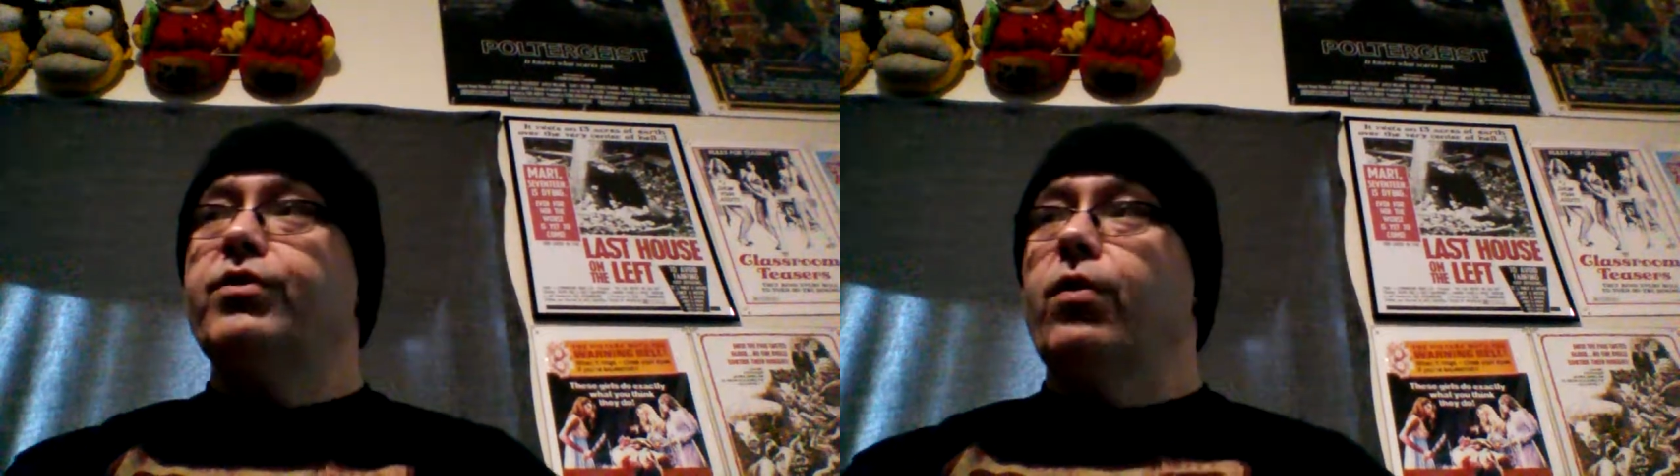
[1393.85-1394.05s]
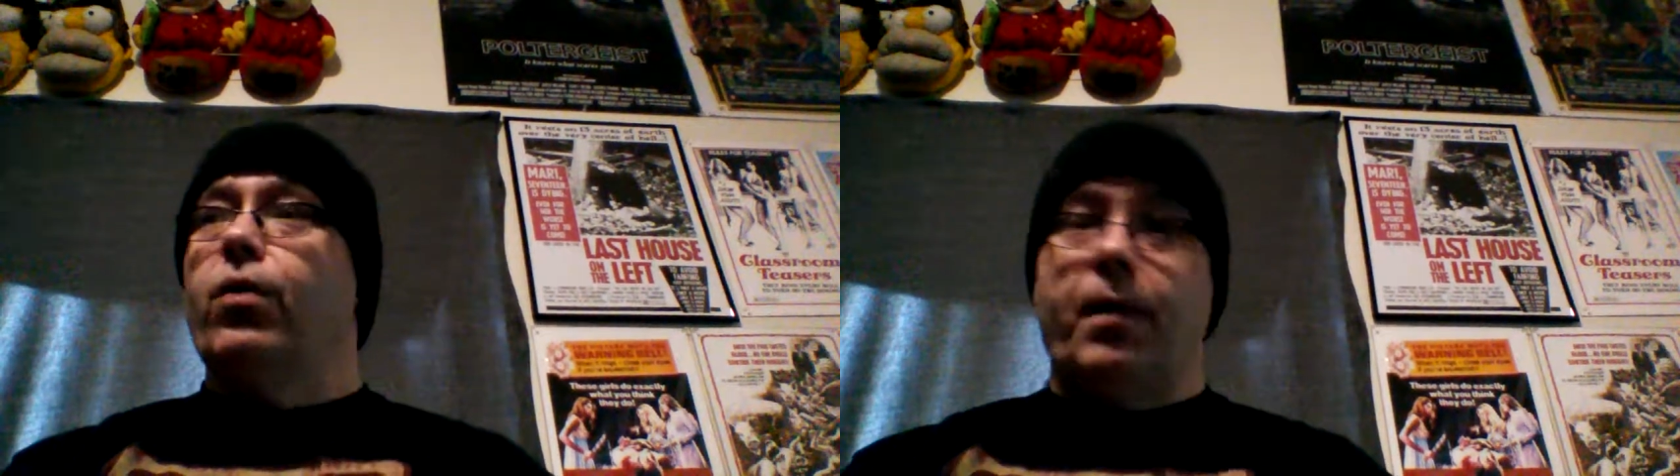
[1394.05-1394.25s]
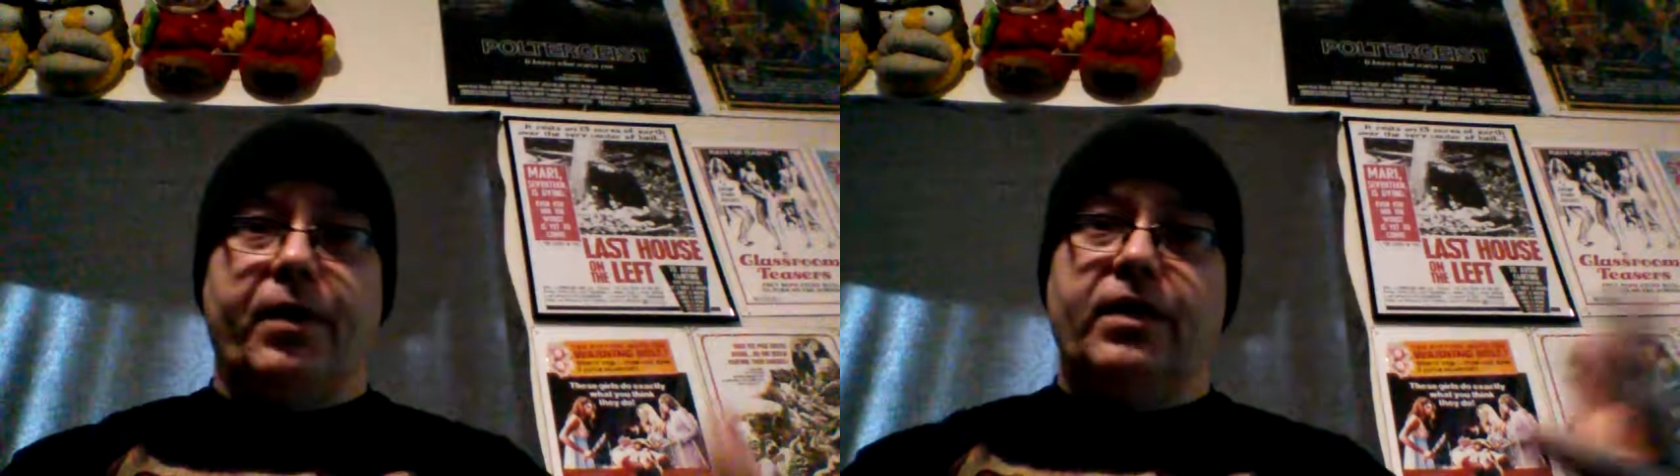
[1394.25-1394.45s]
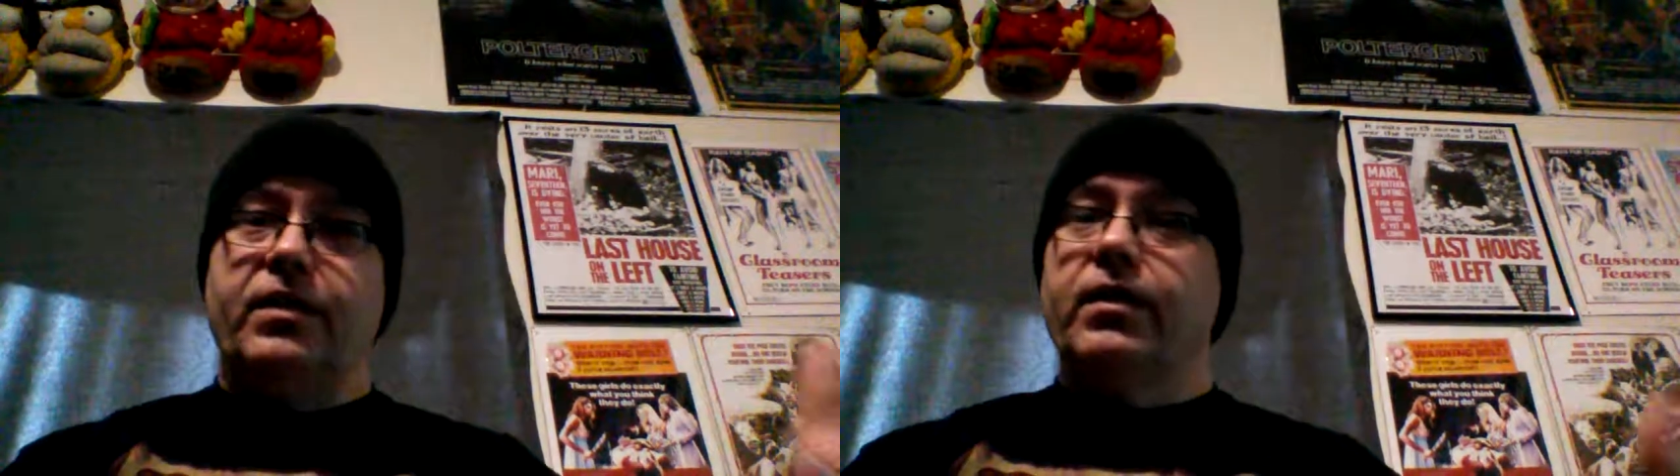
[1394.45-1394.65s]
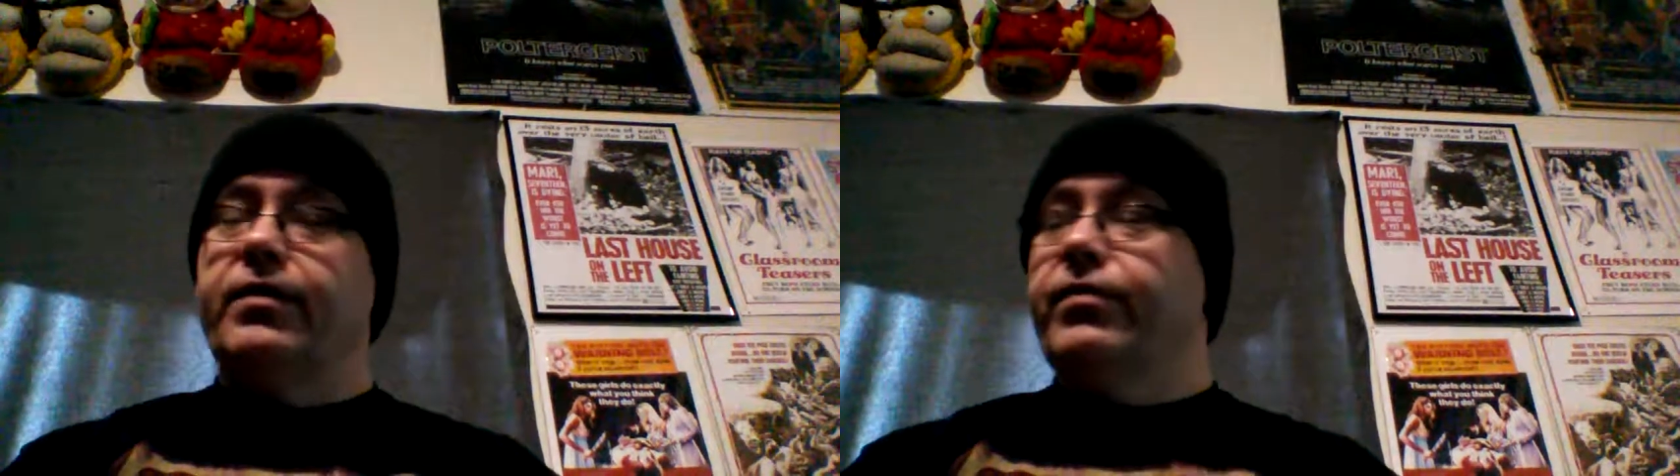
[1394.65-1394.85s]
so I'm going to
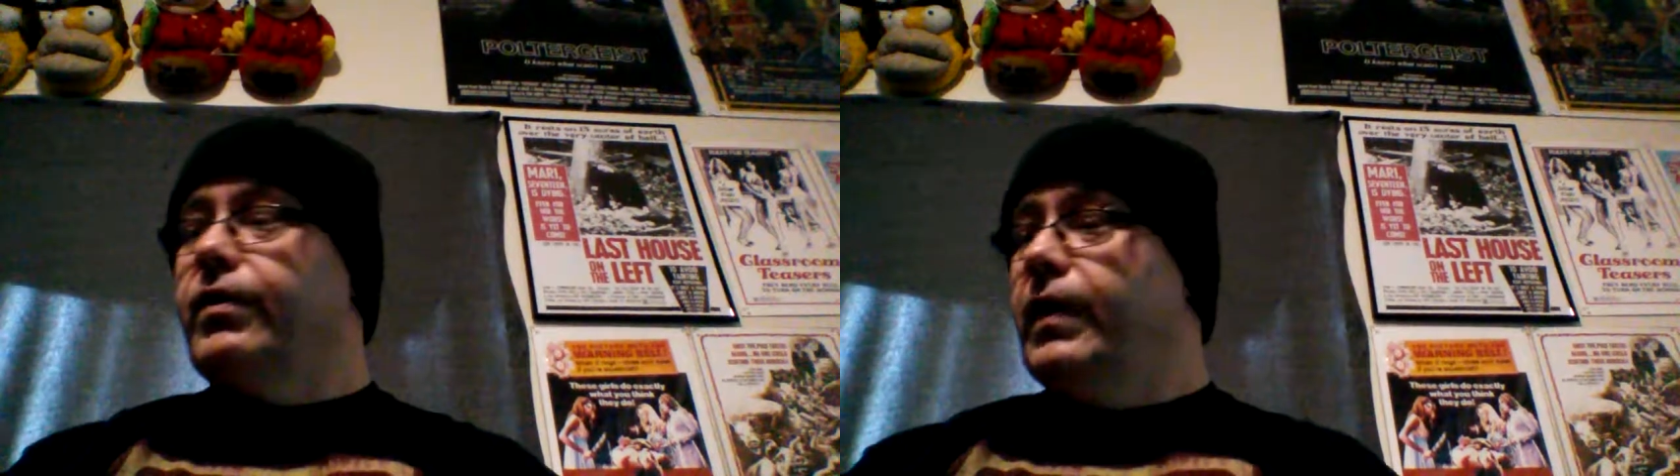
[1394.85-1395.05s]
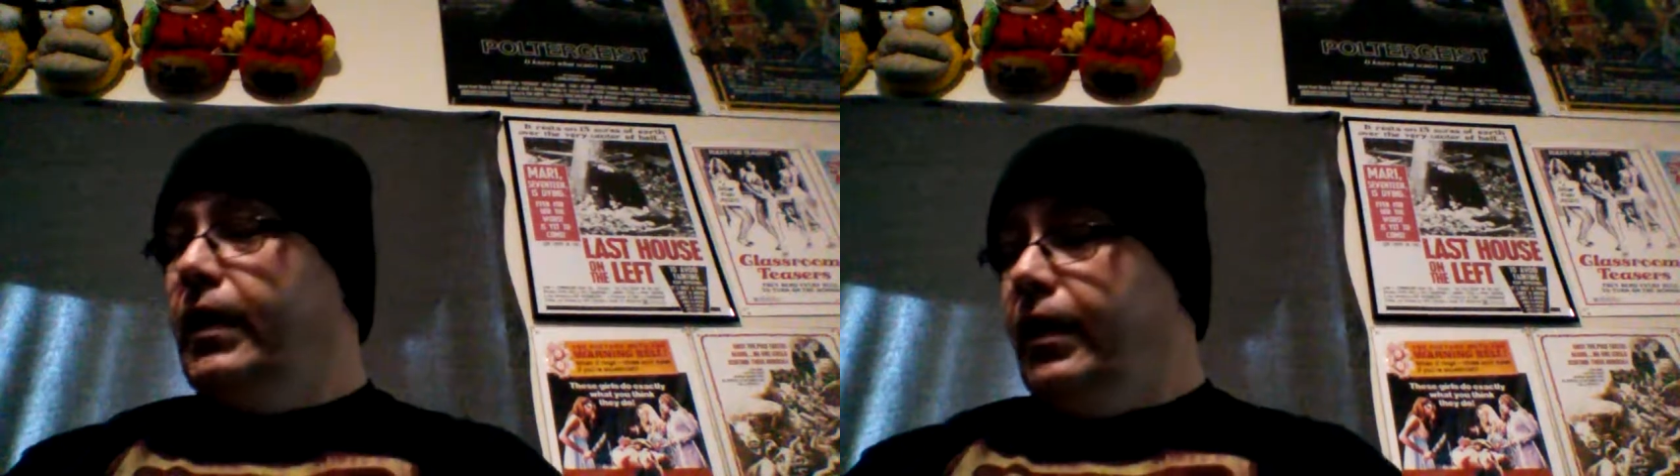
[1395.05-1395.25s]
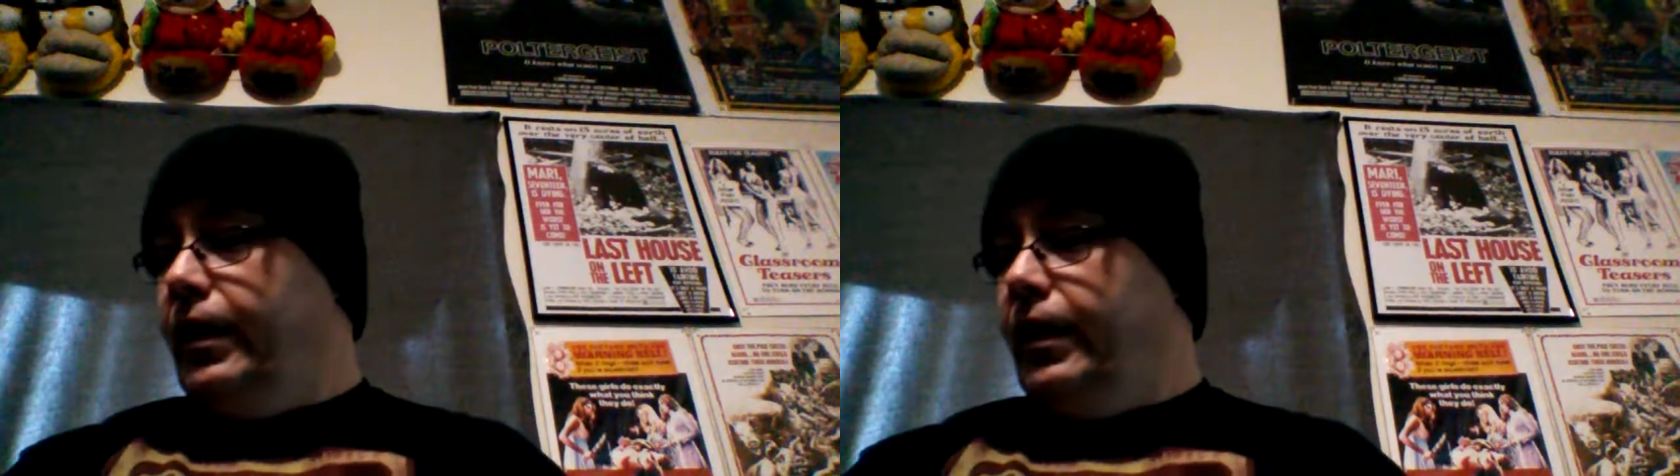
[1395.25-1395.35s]
deliver.